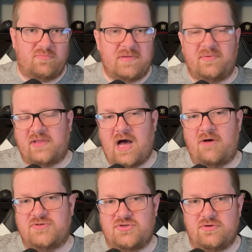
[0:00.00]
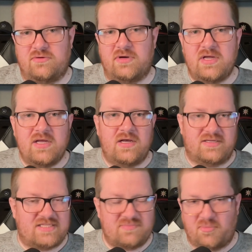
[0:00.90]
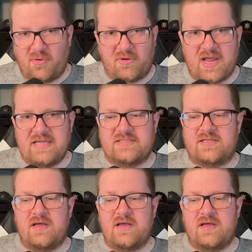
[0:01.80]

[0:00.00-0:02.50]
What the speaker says: people how to assemble bouquets.